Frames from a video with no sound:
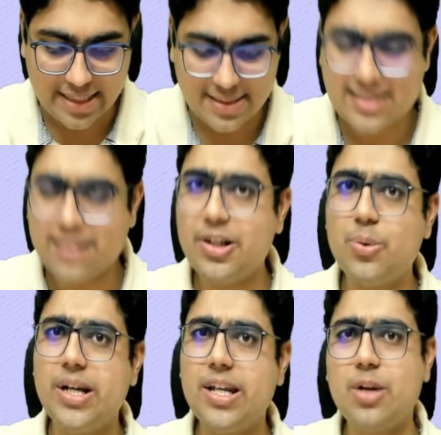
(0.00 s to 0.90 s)
SA
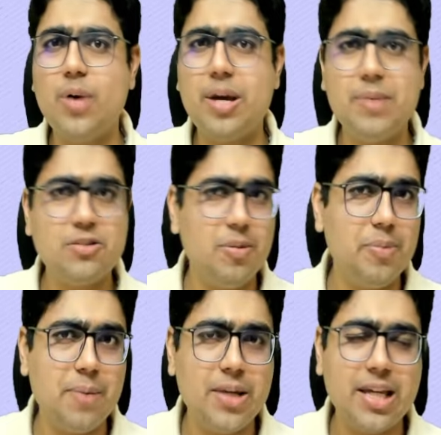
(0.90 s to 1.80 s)
720 requirements will
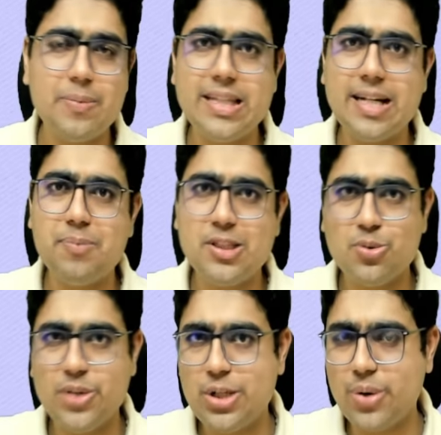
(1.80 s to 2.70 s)
be applicable. That means
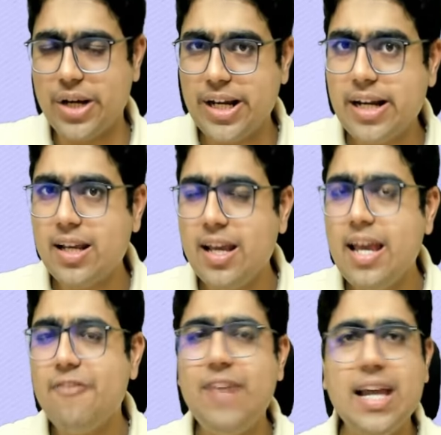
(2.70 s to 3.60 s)
you need to read it,
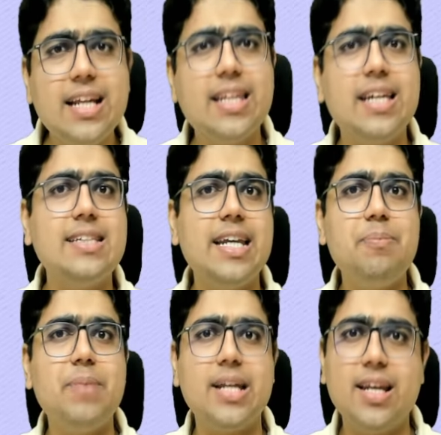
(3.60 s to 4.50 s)
whether there is
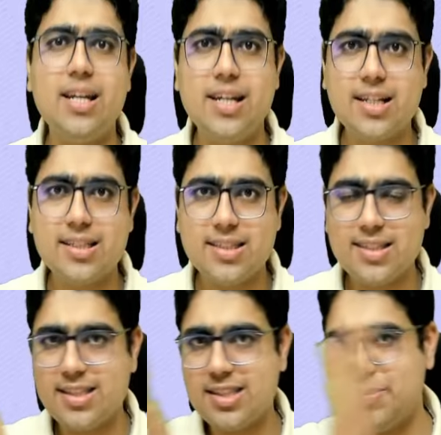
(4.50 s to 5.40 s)
any material
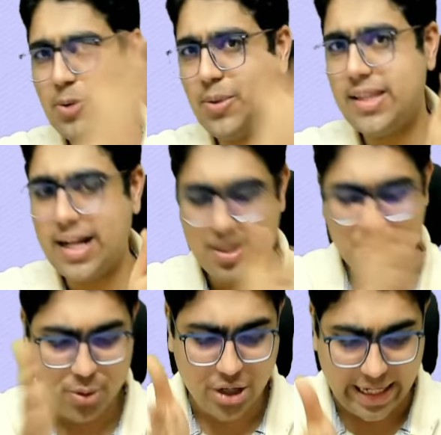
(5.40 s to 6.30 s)
inconsistency between that
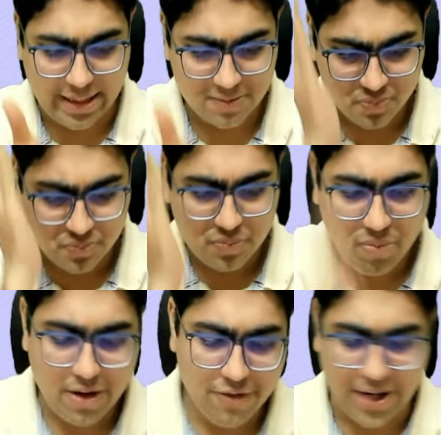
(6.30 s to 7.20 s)
report and
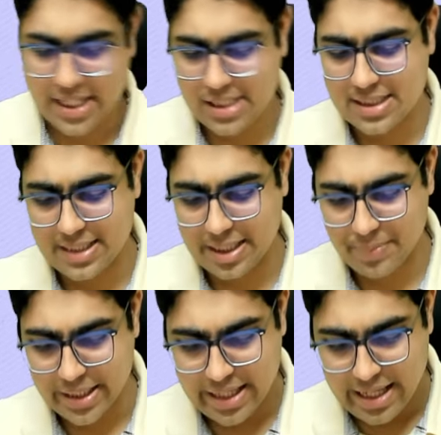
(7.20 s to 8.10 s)
financial
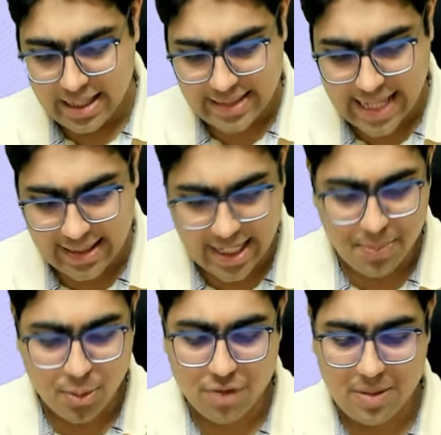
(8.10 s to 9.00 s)
statement. Then the
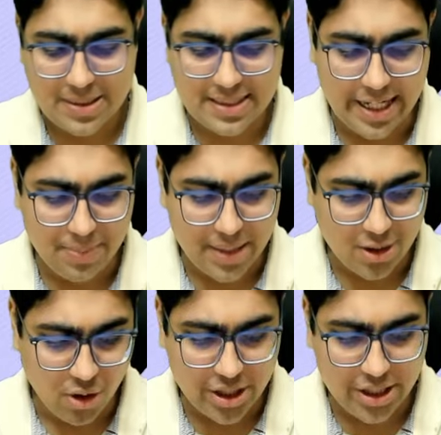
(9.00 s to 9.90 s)
report will be signed by
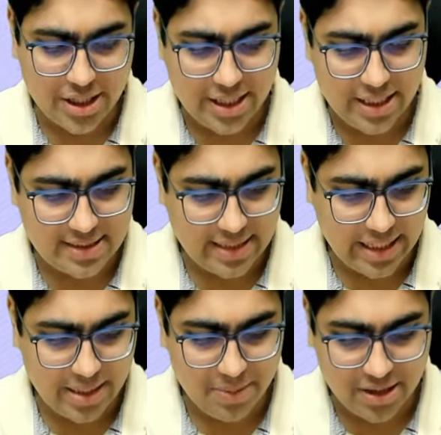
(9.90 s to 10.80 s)
the auditor in his
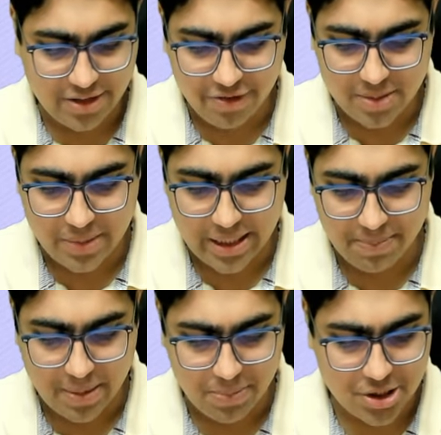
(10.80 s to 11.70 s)
name, in the firm
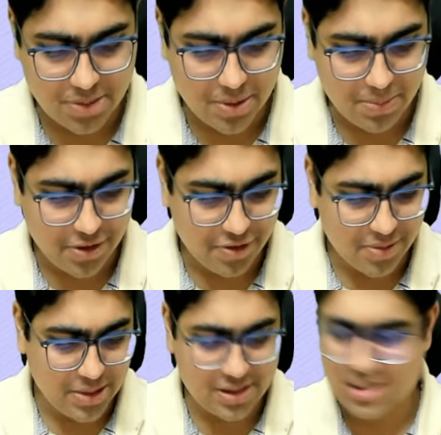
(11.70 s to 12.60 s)
name, membership number,
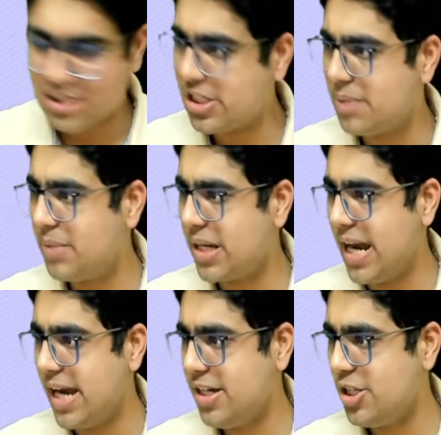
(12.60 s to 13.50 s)
firm registration number,
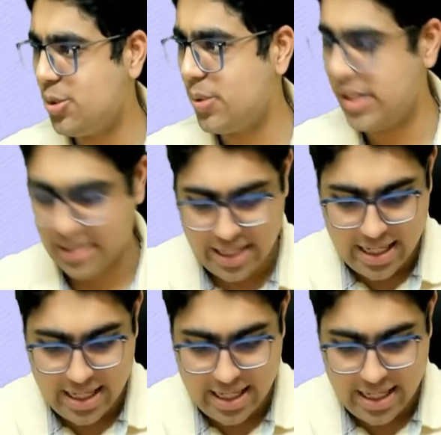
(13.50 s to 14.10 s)
and UDIN.